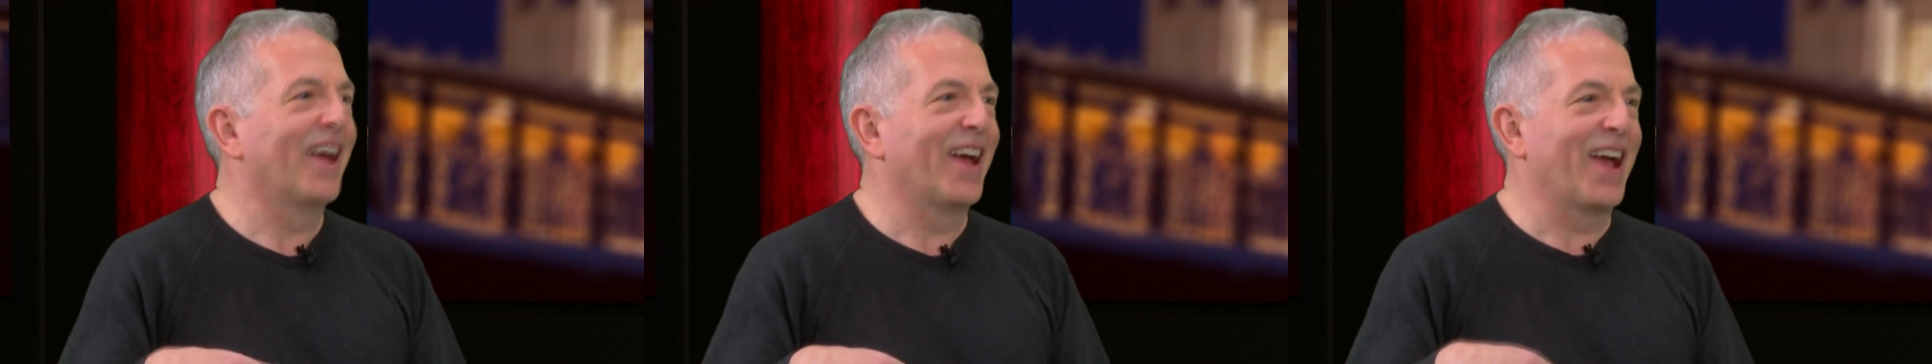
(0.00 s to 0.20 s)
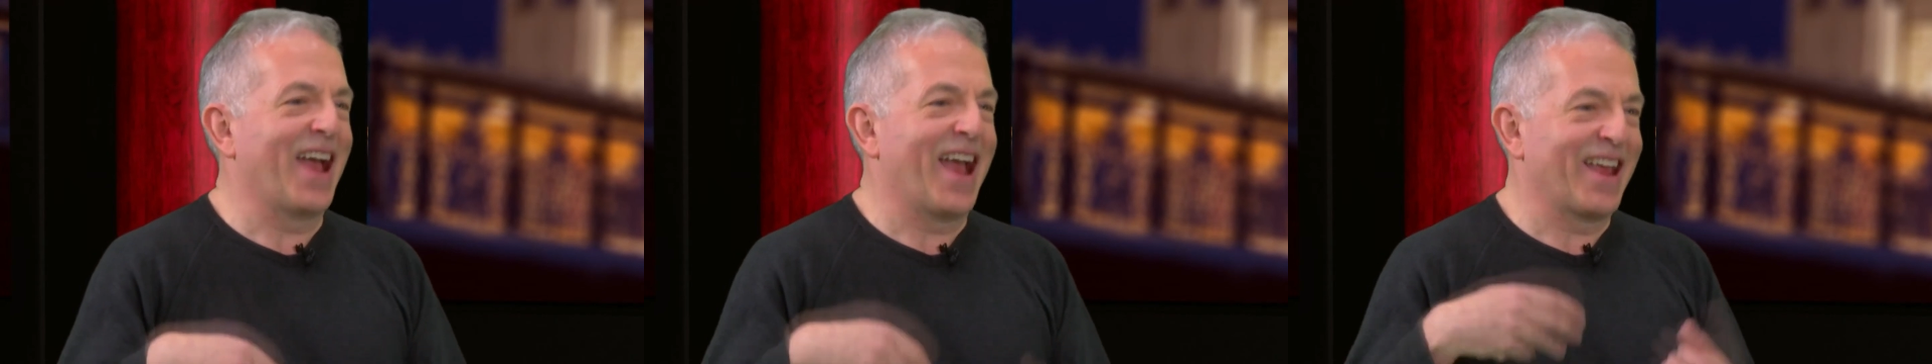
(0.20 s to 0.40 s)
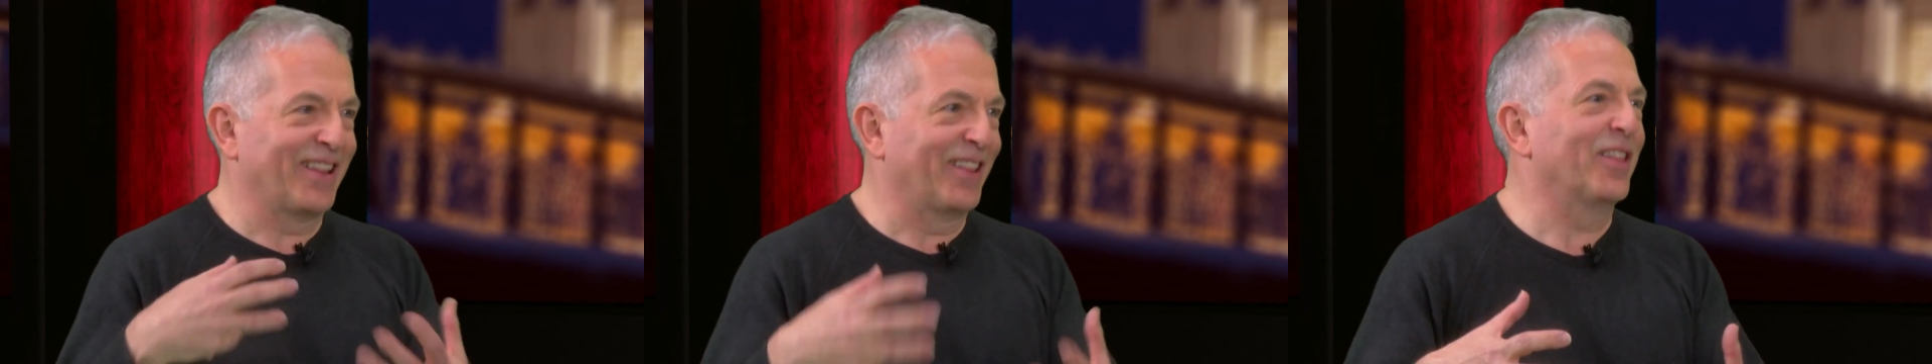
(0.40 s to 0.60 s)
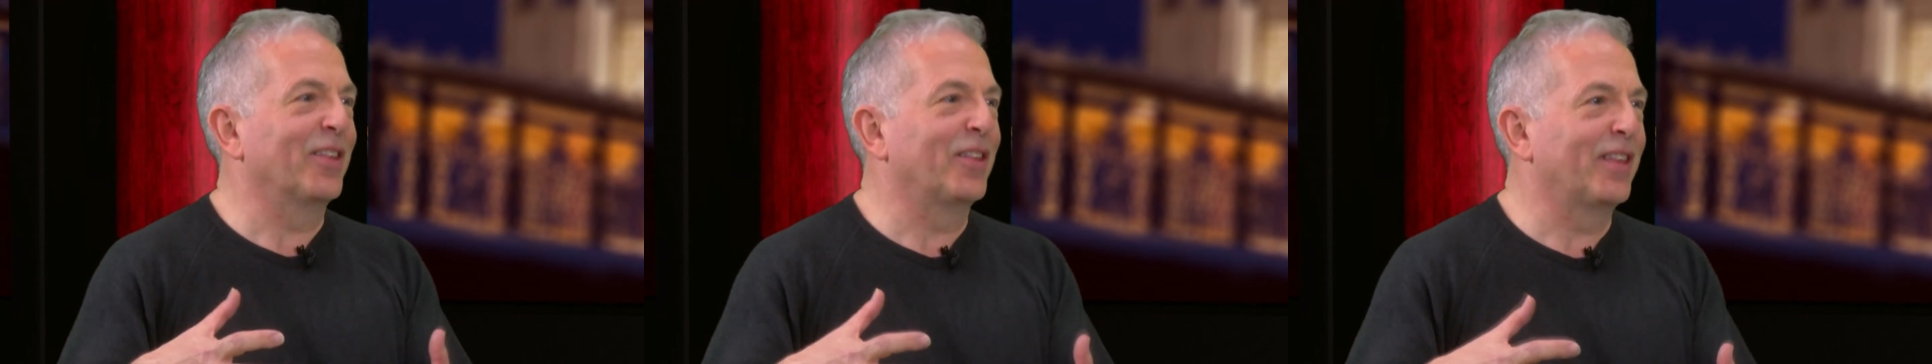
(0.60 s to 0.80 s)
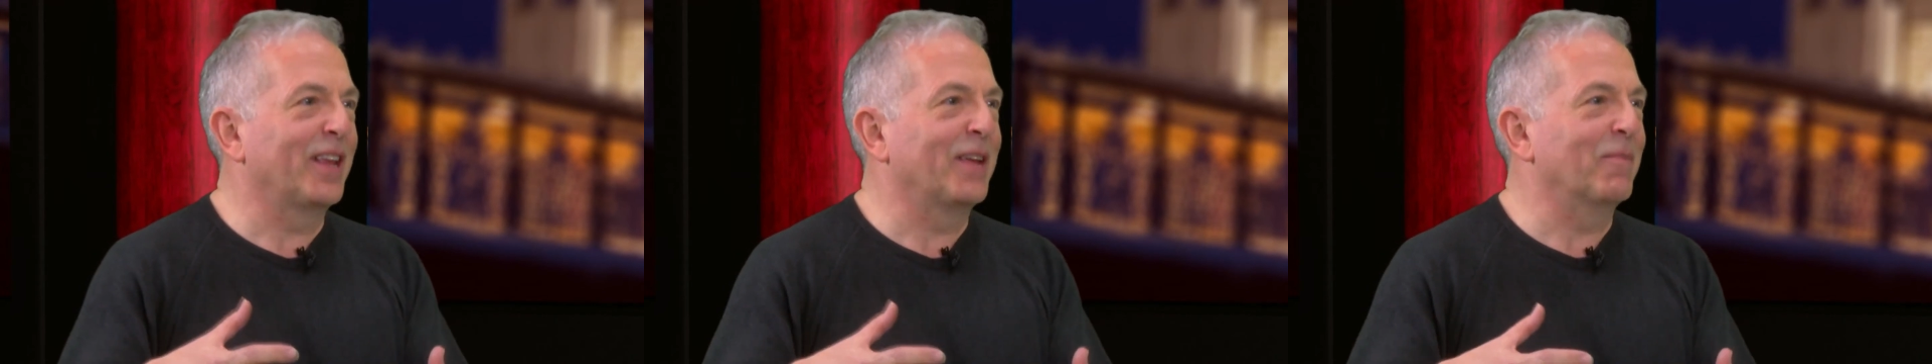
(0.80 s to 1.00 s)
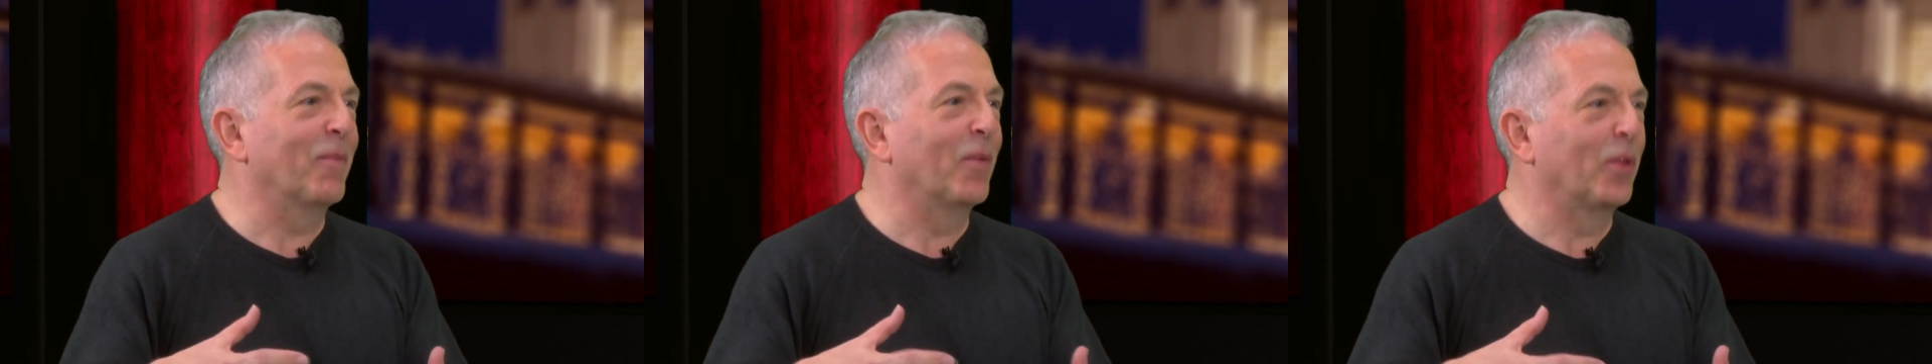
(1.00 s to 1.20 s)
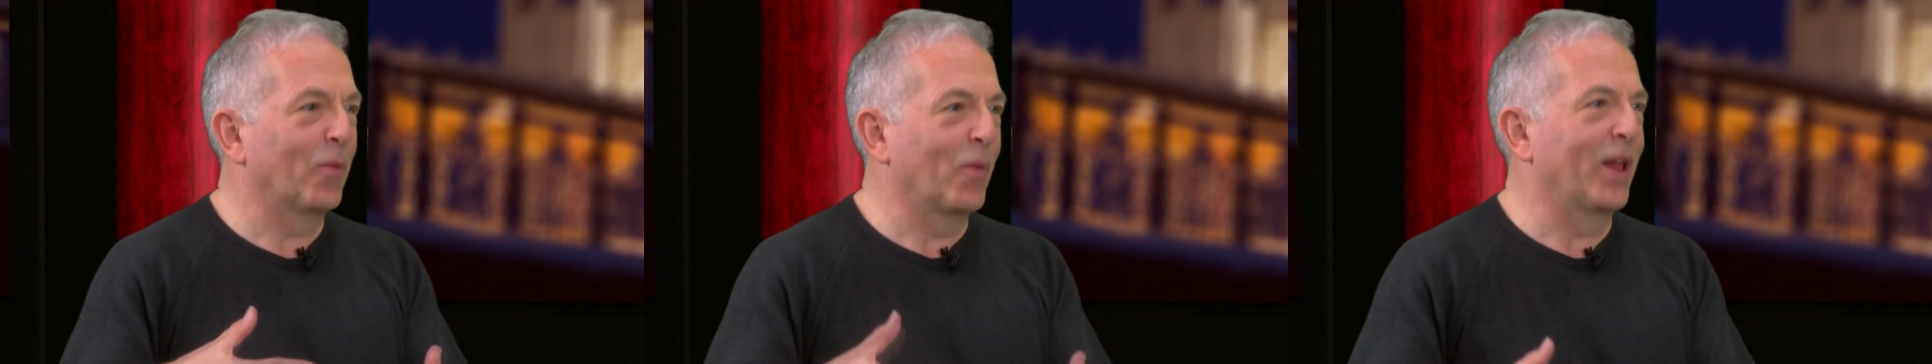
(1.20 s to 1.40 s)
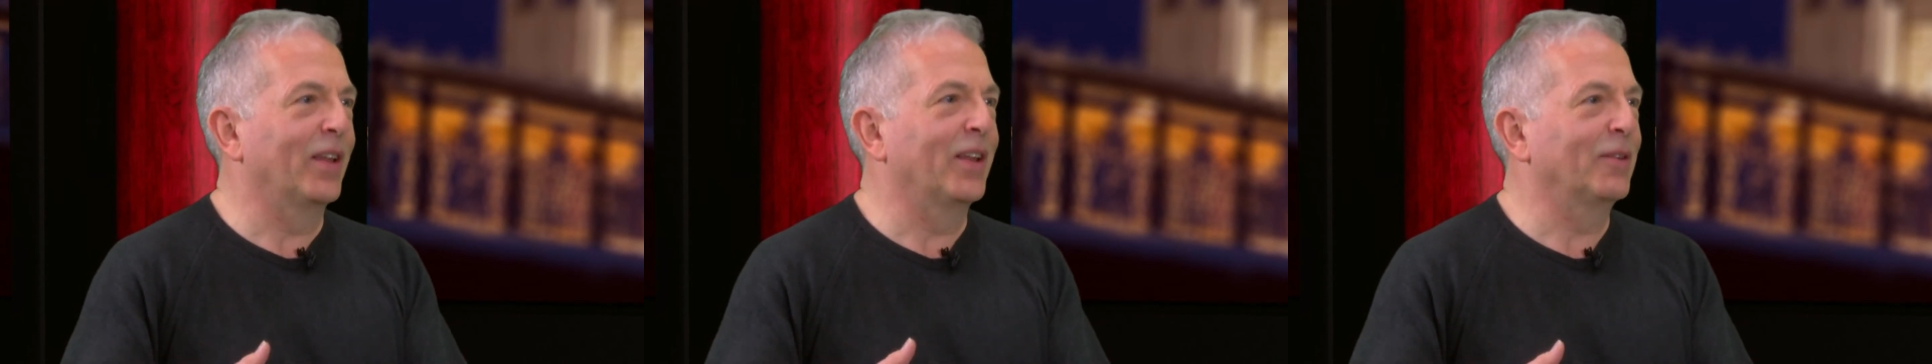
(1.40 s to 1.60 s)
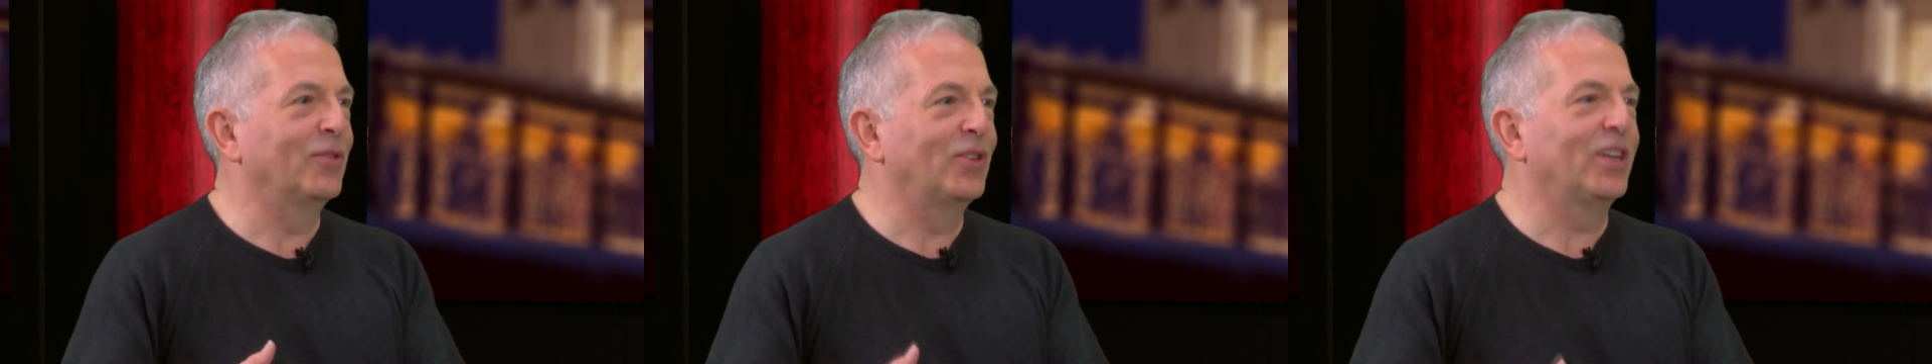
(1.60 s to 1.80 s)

and the theme, the well-known